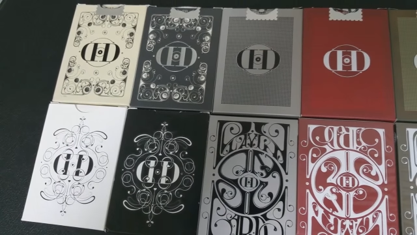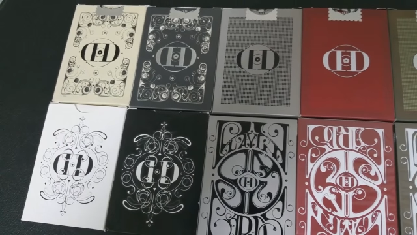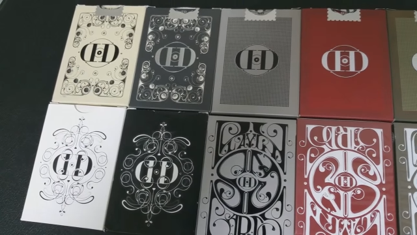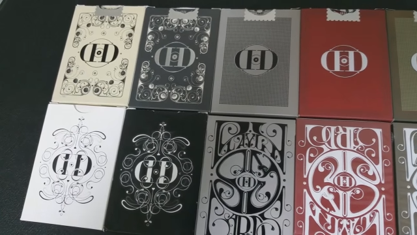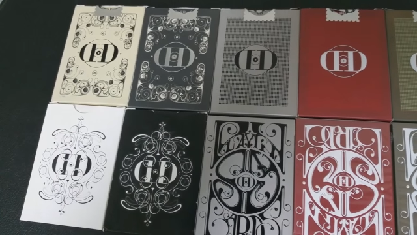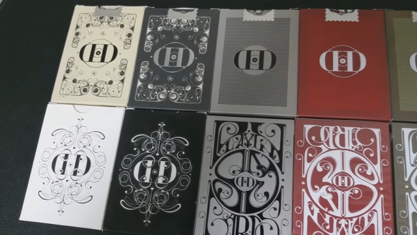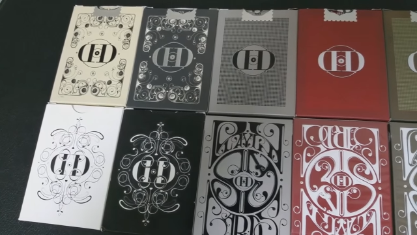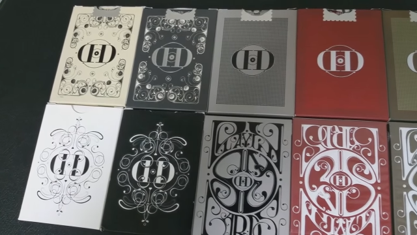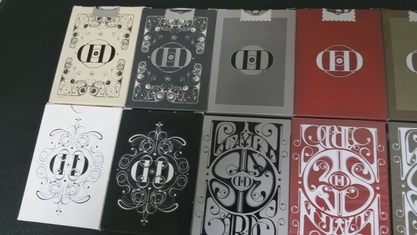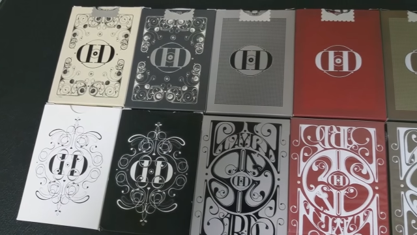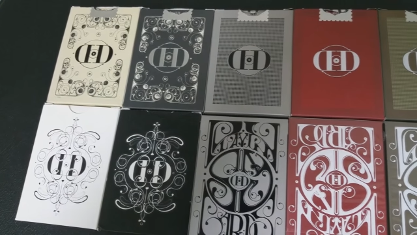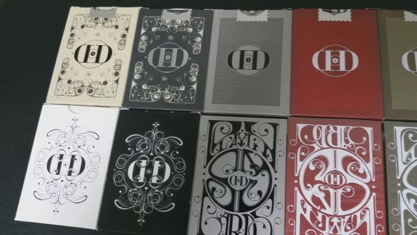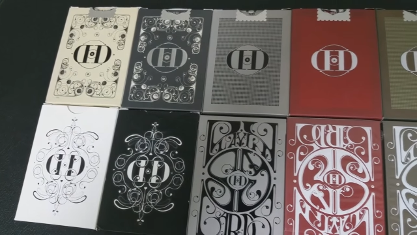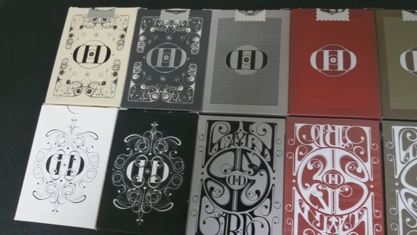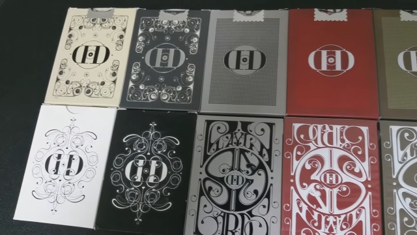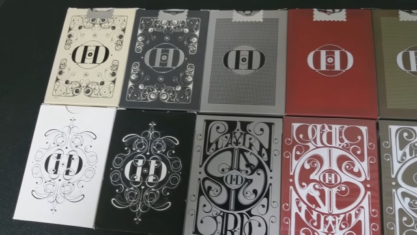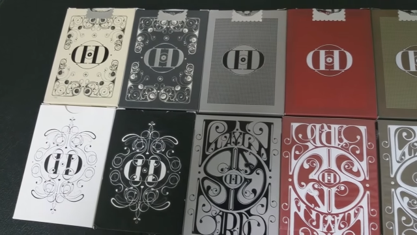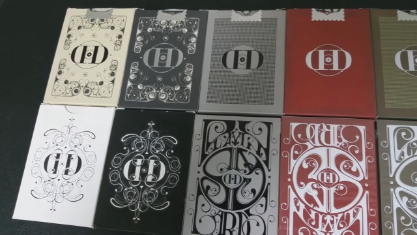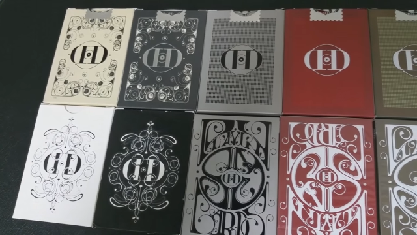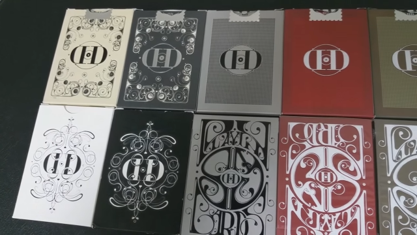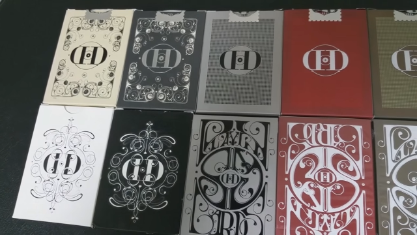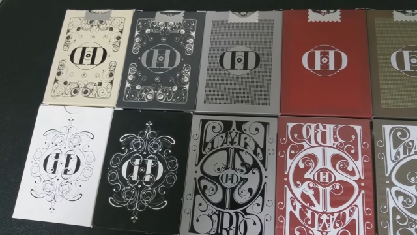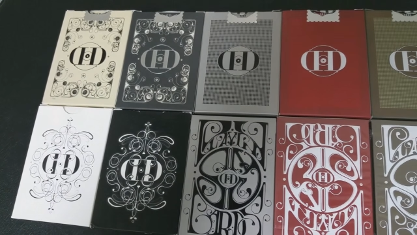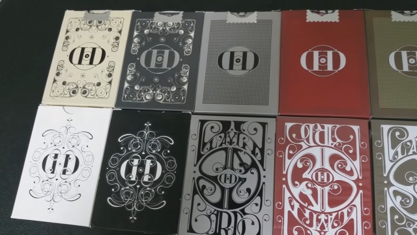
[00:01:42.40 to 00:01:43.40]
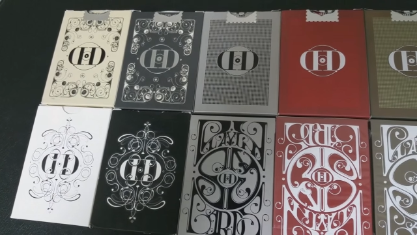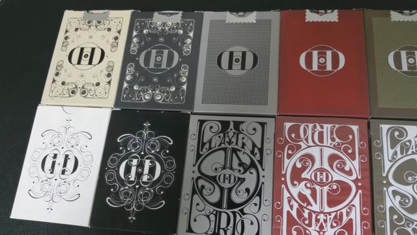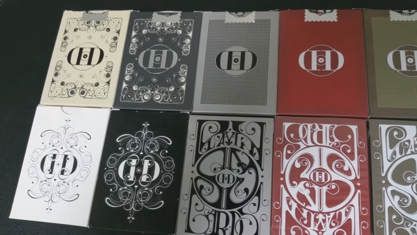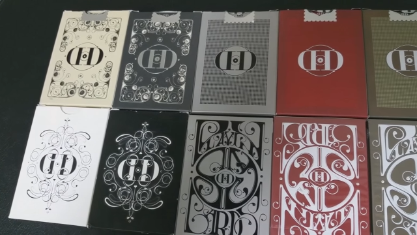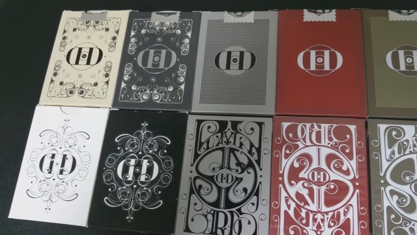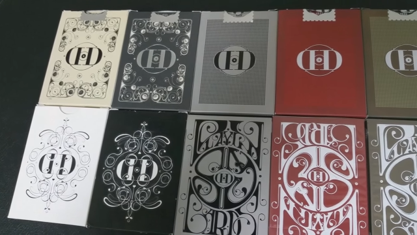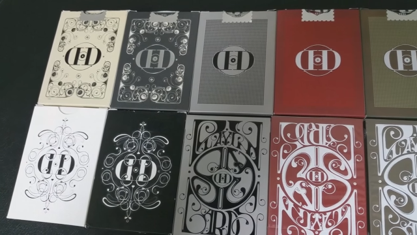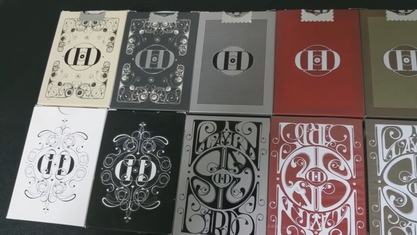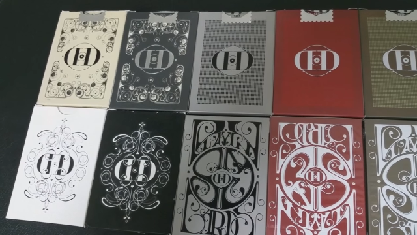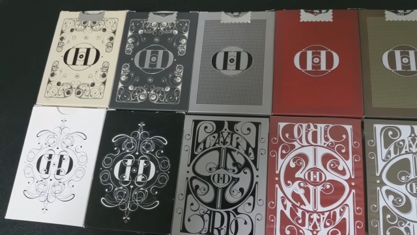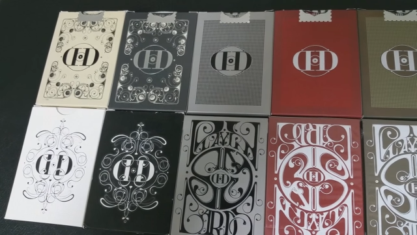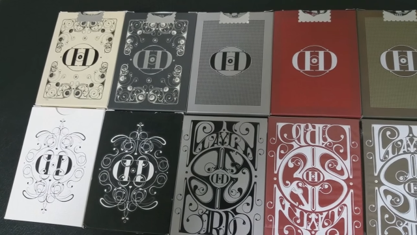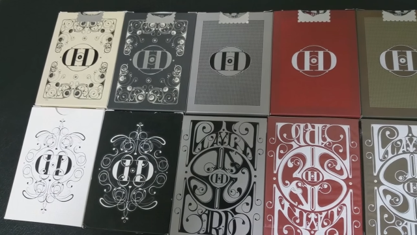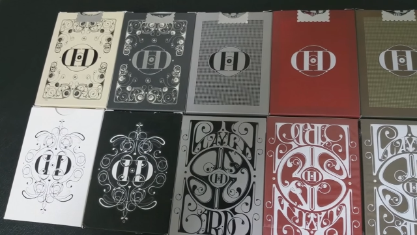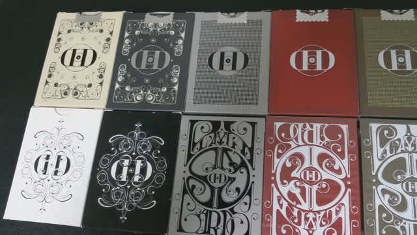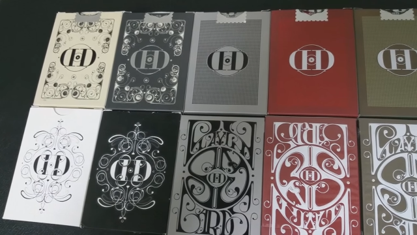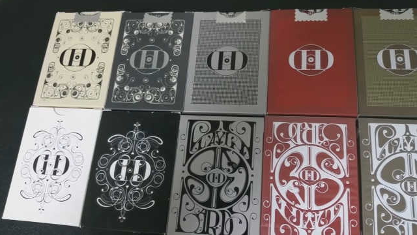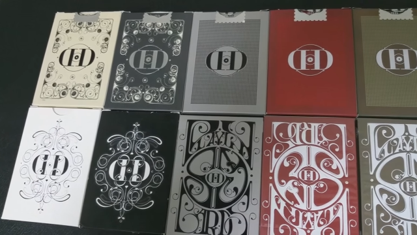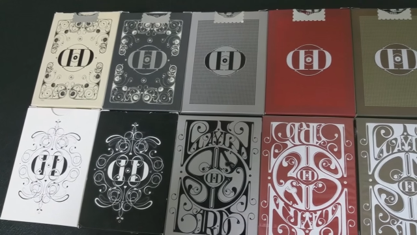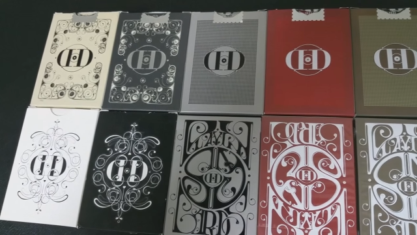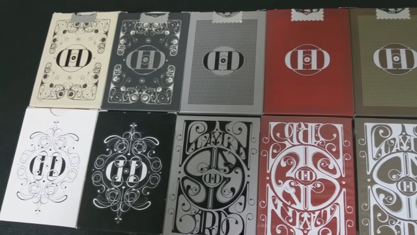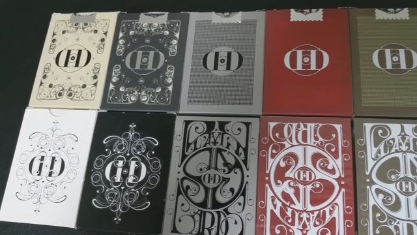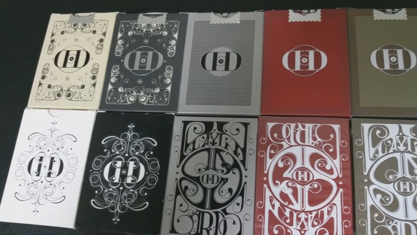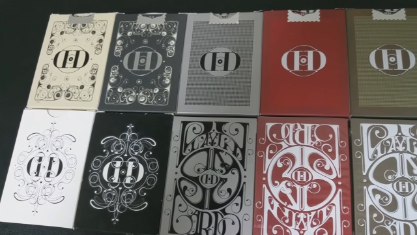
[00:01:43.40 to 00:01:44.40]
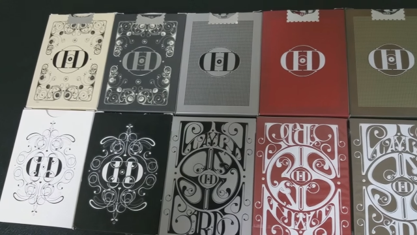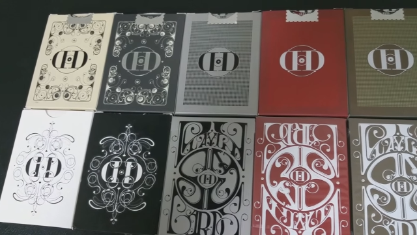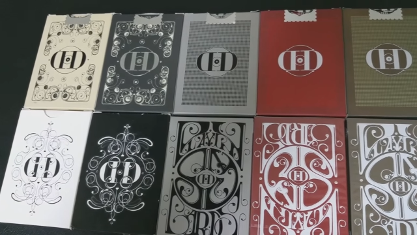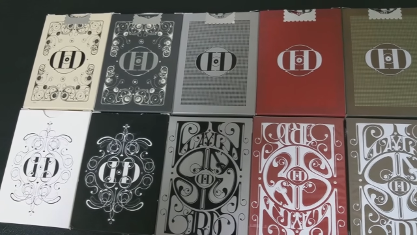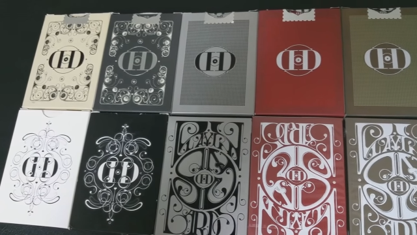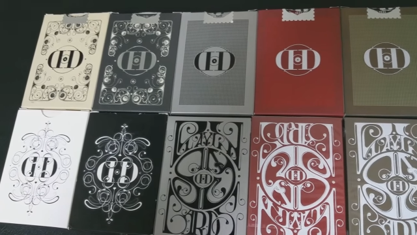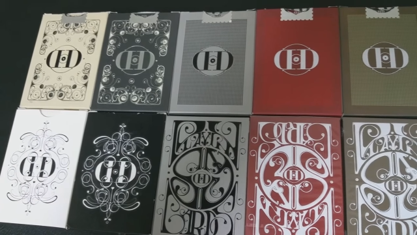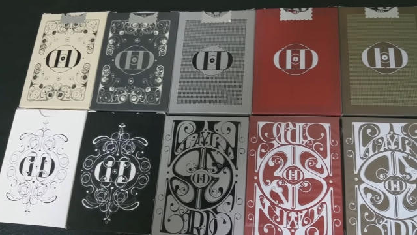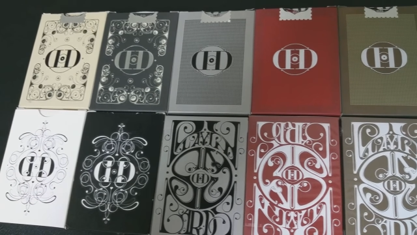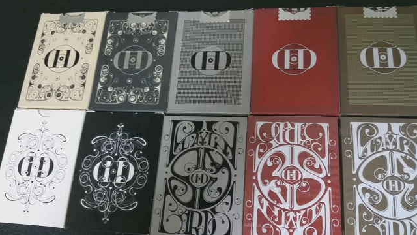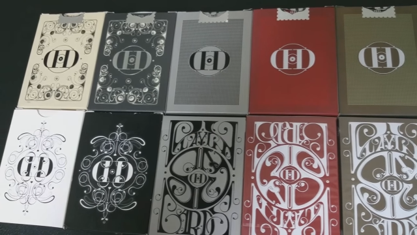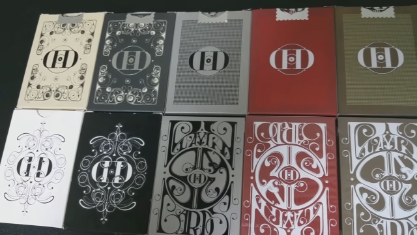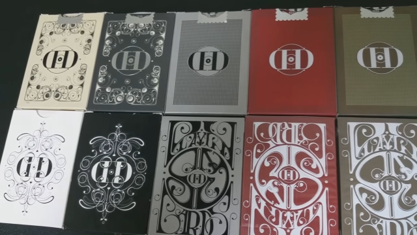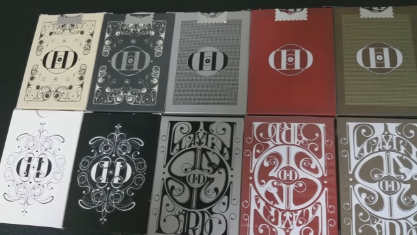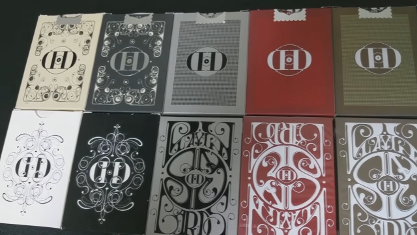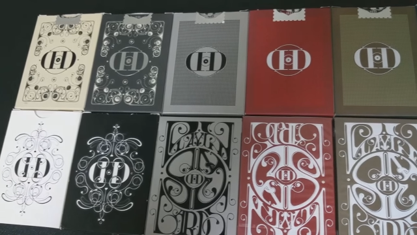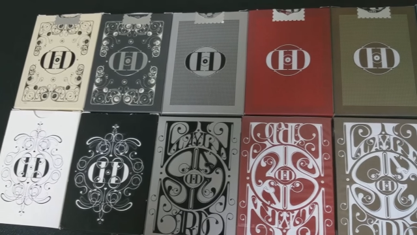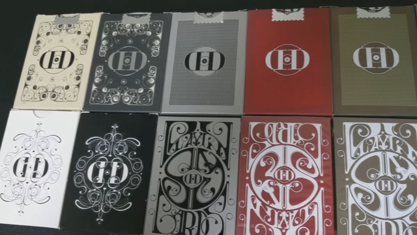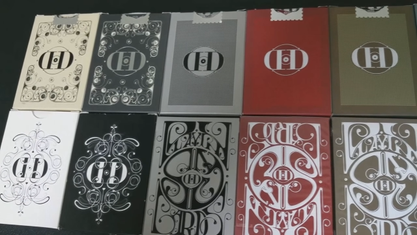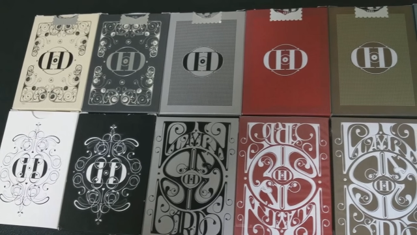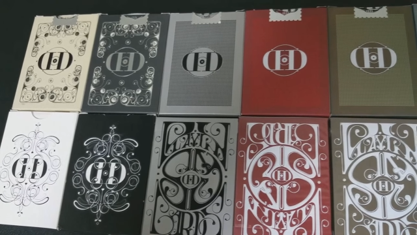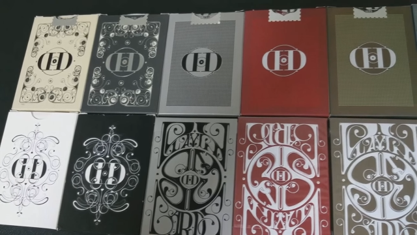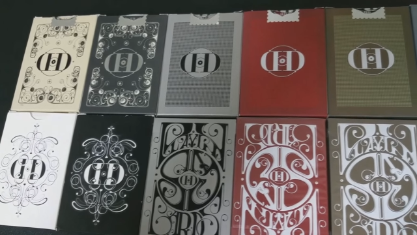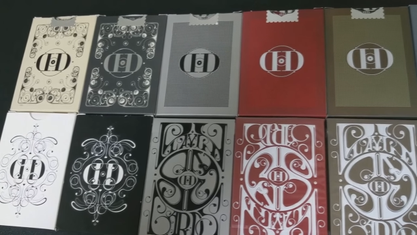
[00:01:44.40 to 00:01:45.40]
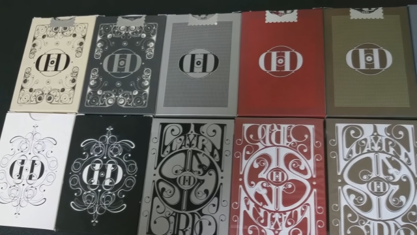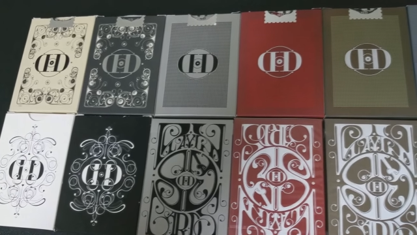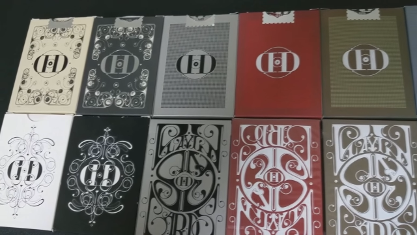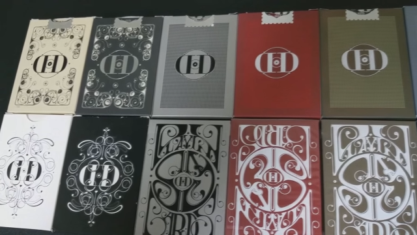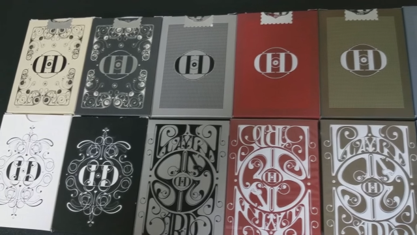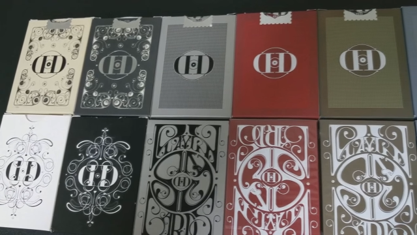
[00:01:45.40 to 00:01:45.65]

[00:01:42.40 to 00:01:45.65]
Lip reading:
No face is visible, so there are no lips to read.